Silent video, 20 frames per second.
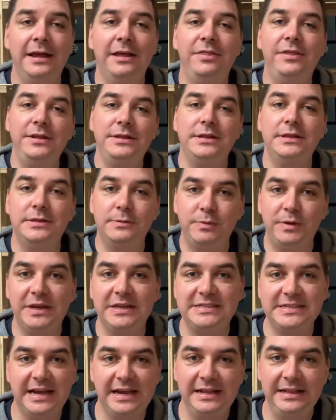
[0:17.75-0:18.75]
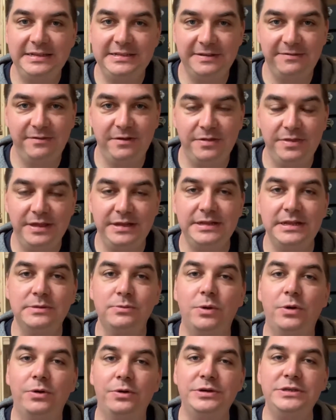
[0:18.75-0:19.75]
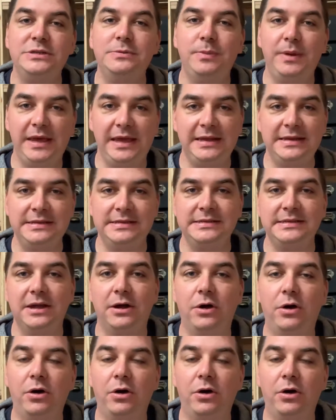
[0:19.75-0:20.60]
This is something entirely different. This is what underpins